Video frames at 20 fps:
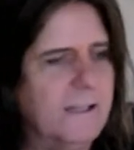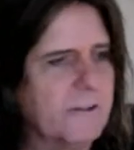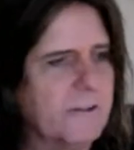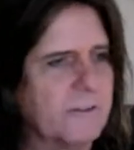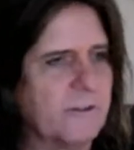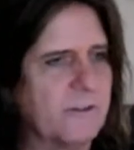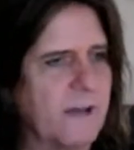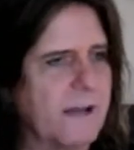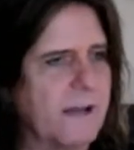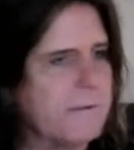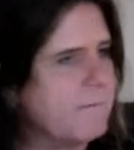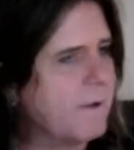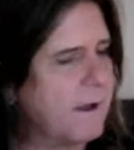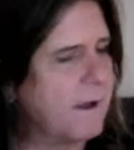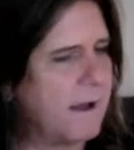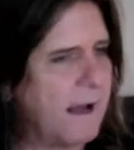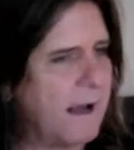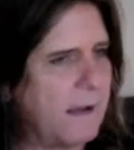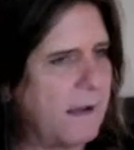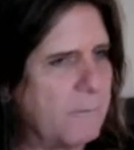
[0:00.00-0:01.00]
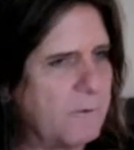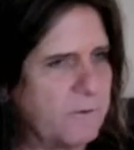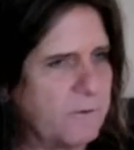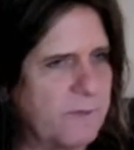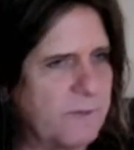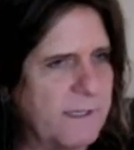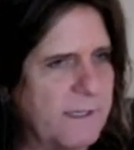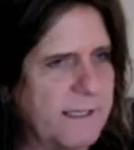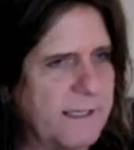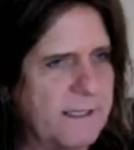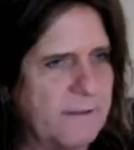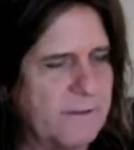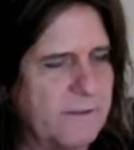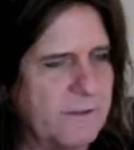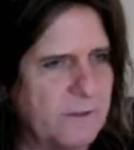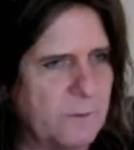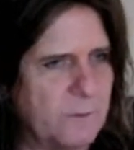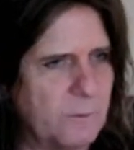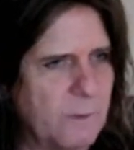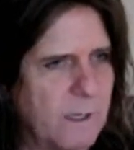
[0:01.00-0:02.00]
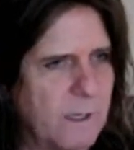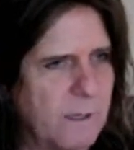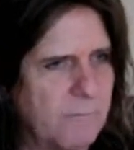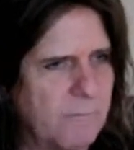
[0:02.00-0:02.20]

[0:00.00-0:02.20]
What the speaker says: So I was really into